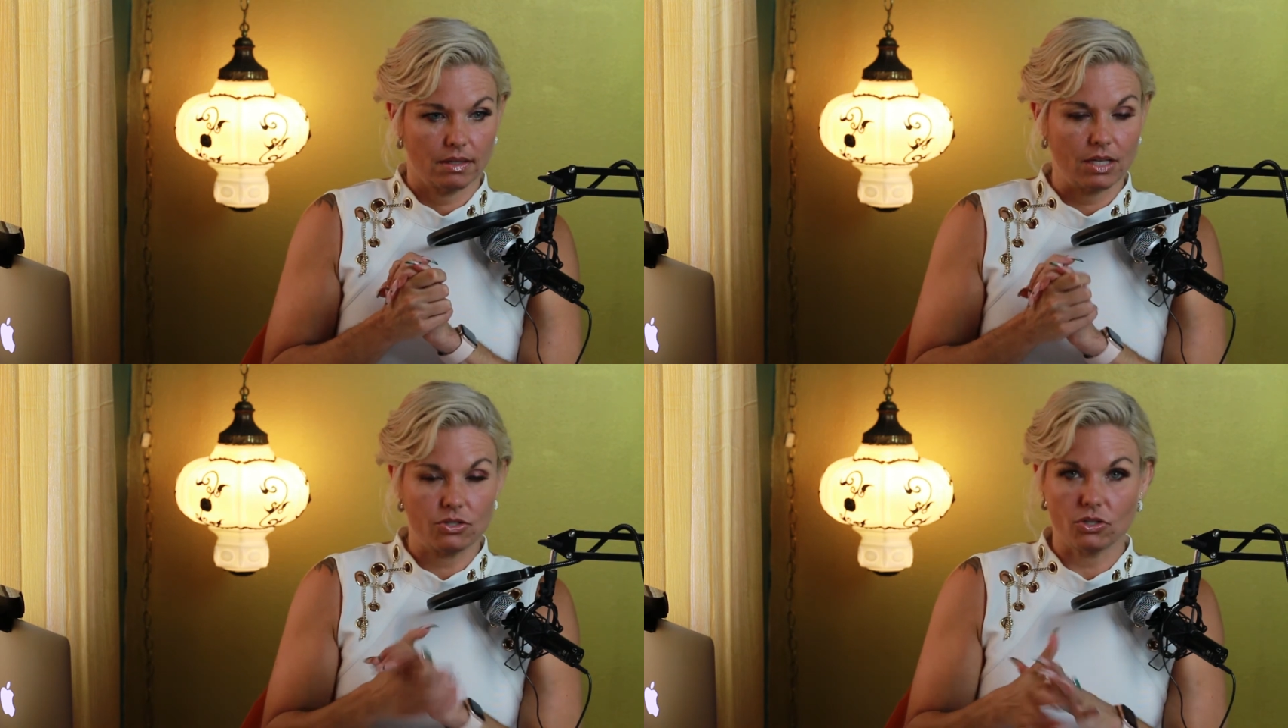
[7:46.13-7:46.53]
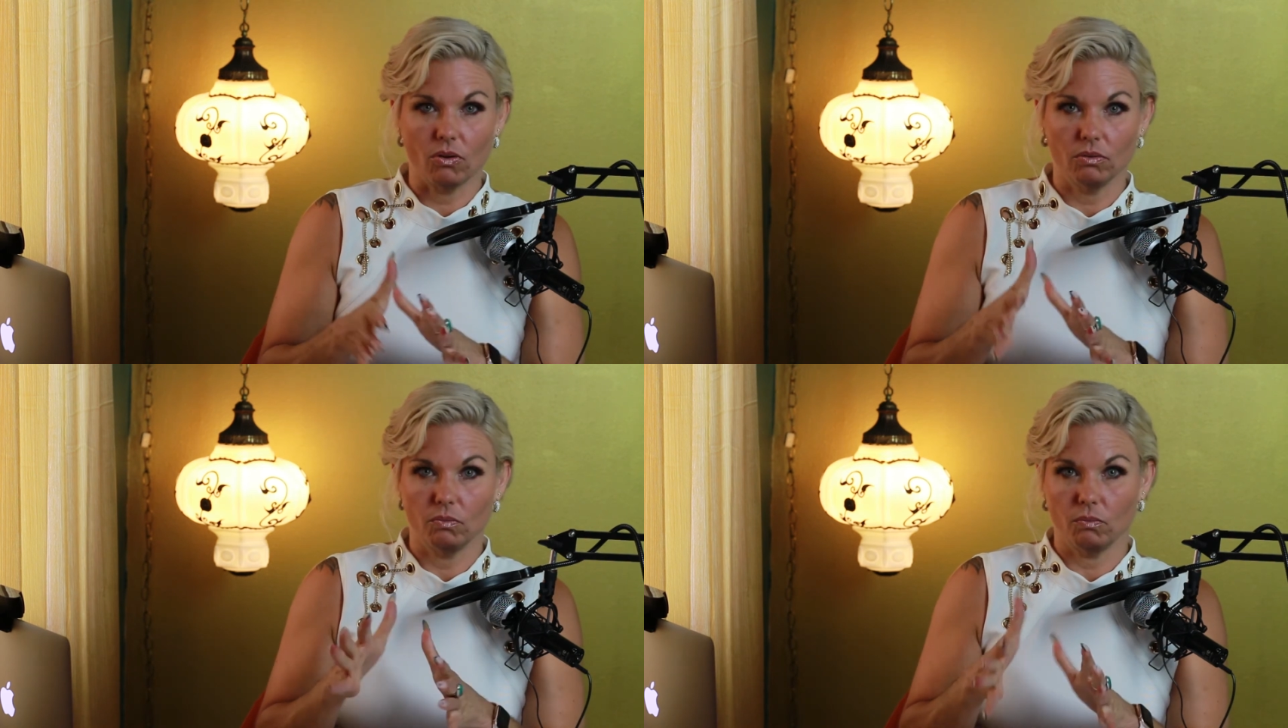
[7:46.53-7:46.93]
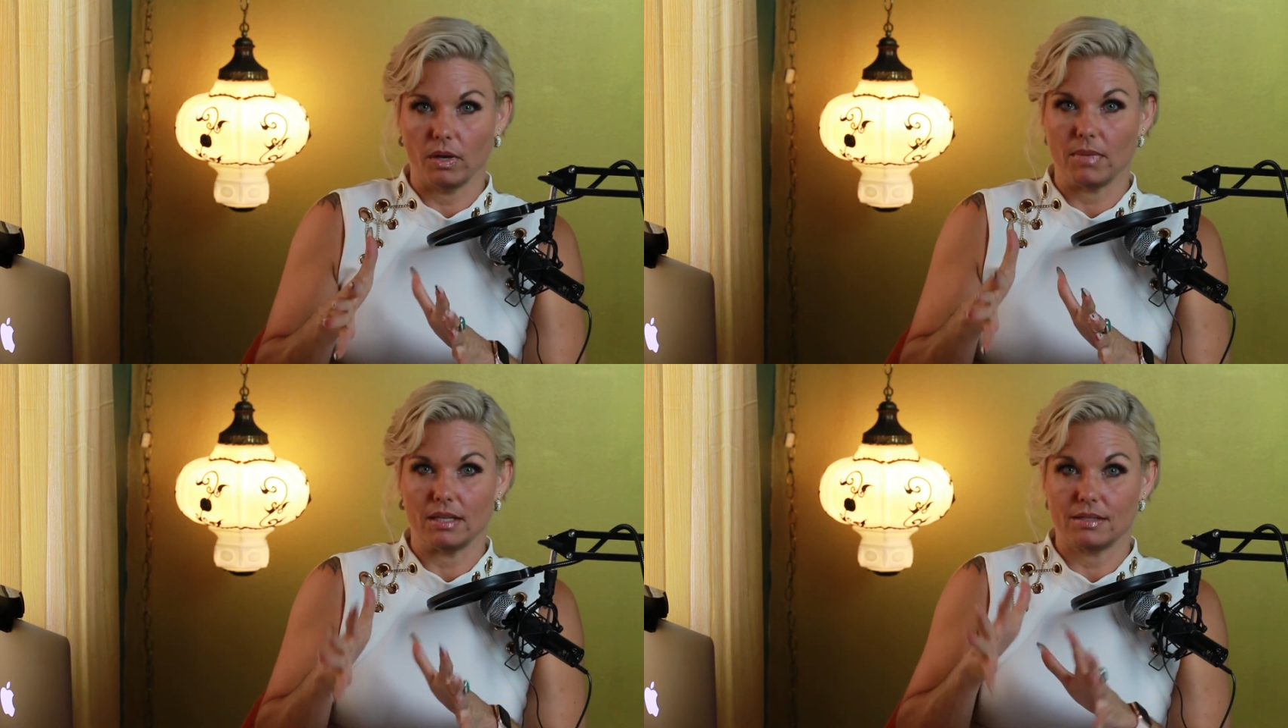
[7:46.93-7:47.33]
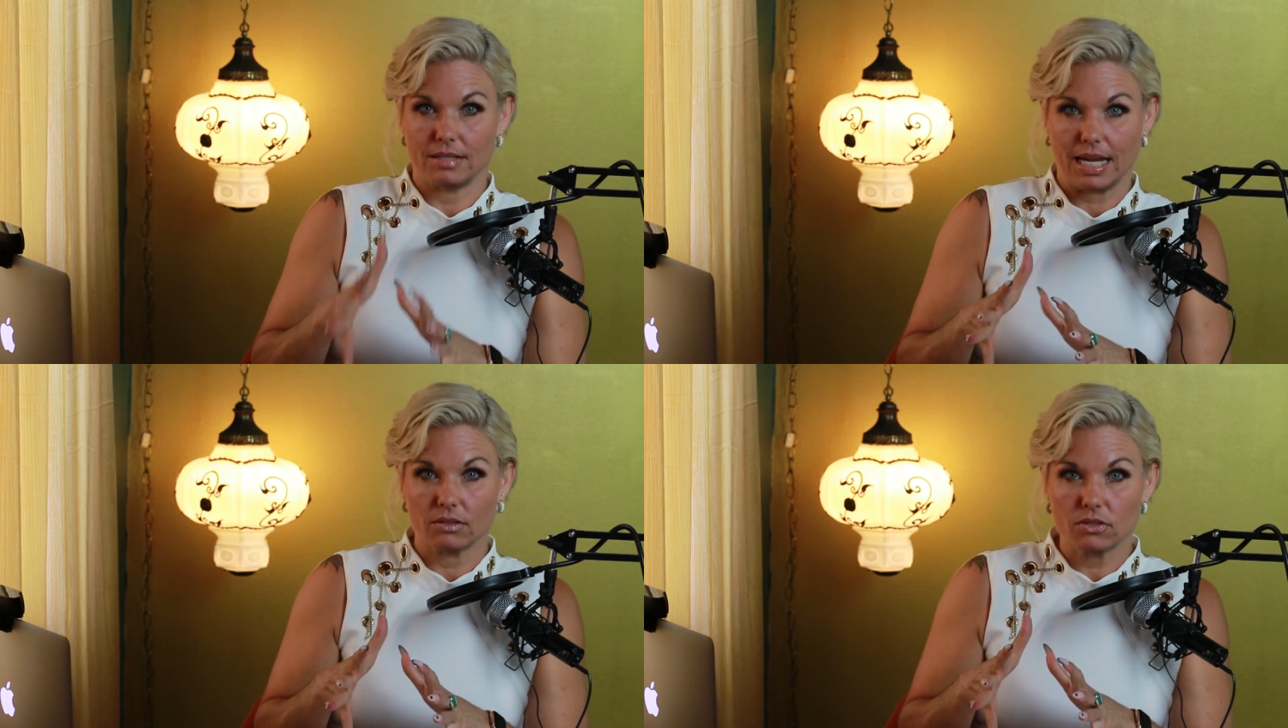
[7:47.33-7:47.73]
adult women's
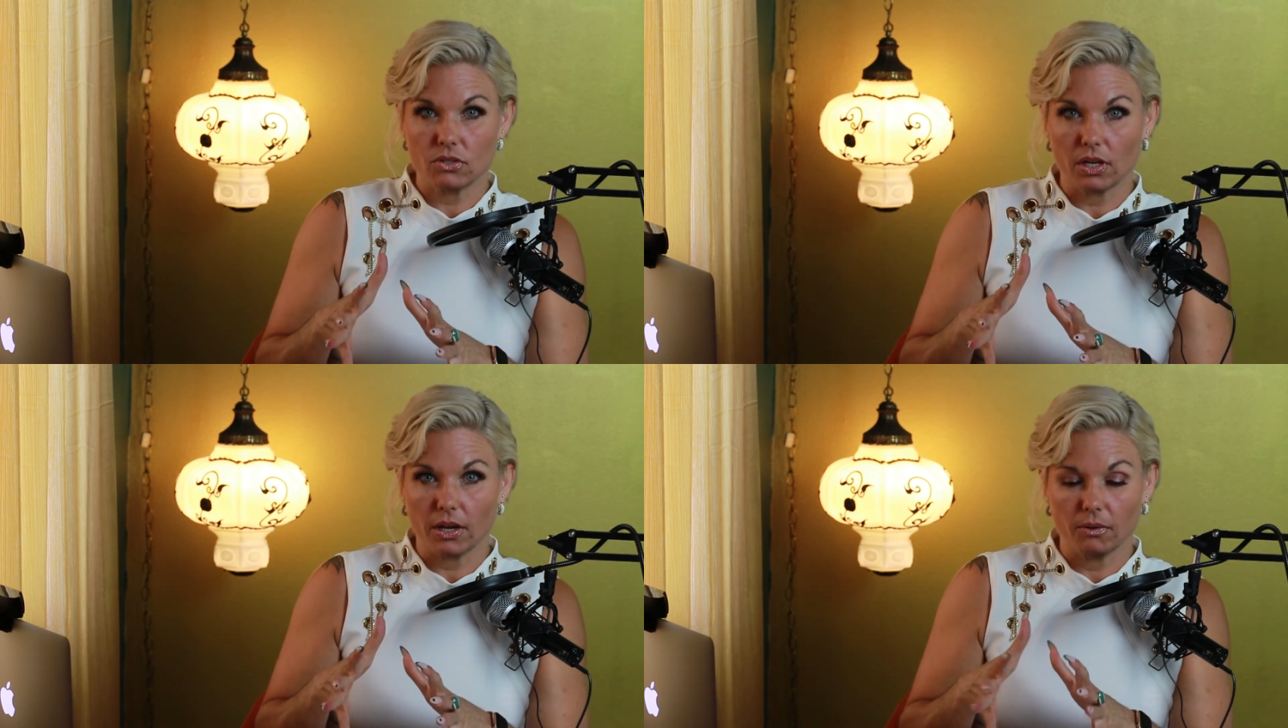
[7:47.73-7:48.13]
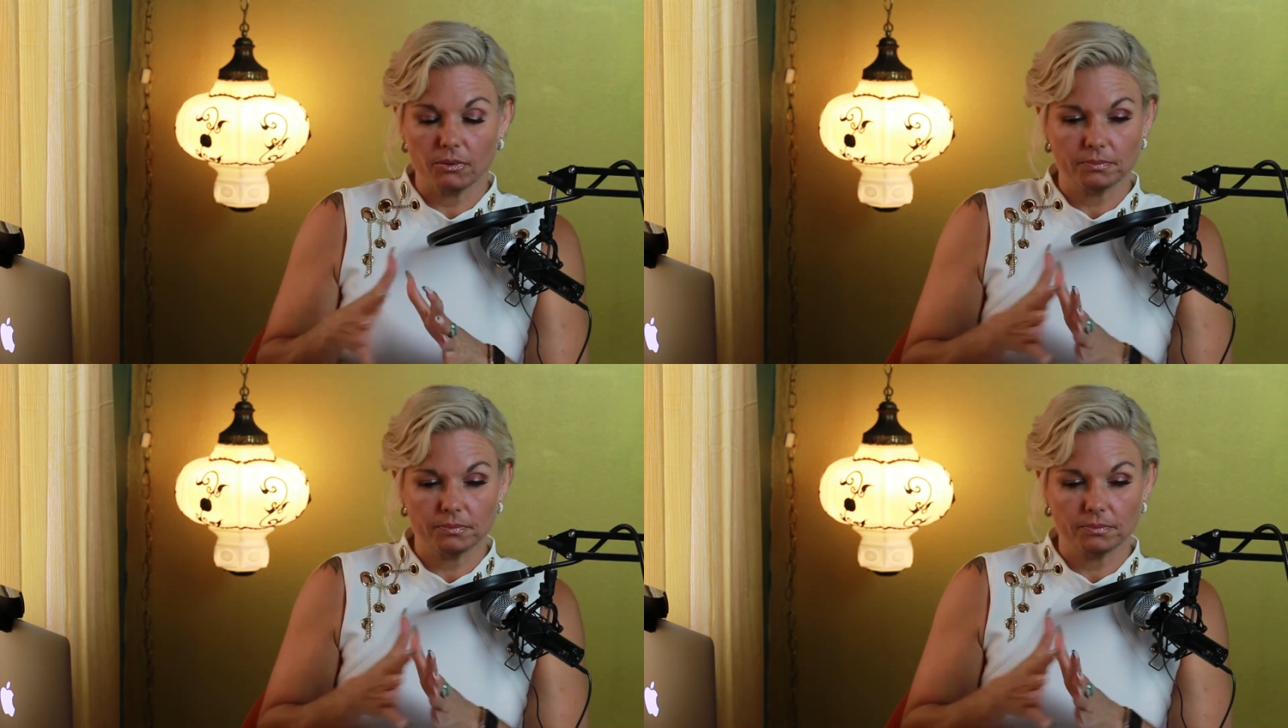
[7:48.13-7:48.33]
dance studio.